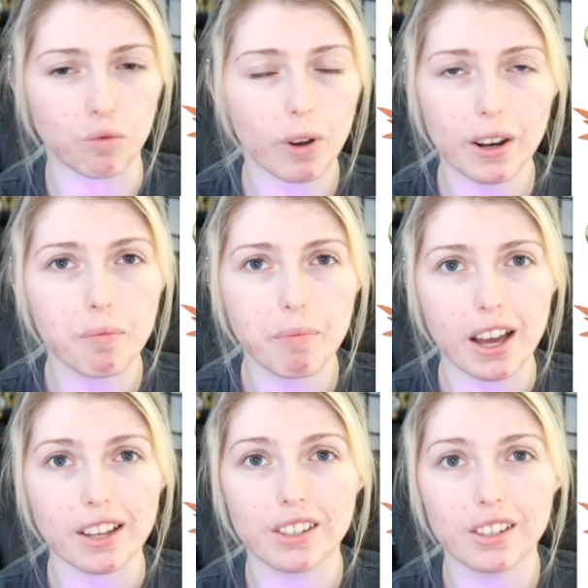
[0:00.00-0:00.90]
one of the
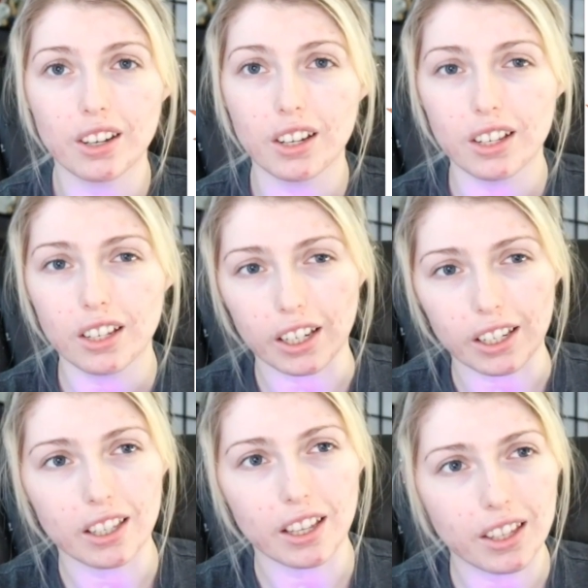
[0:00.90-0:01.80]
best.
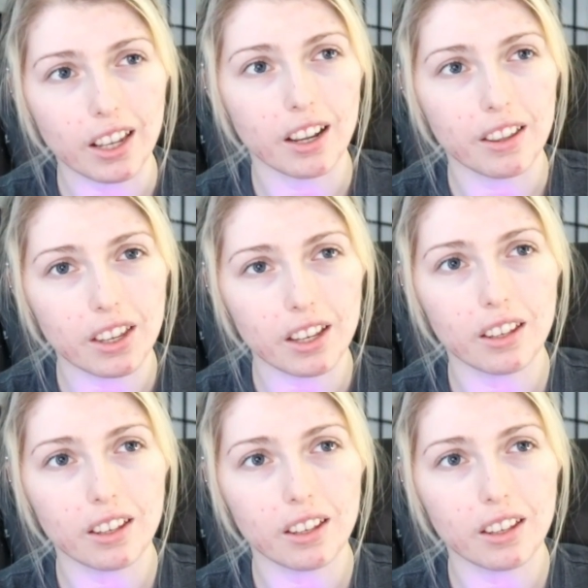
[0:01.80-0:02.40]
And then I think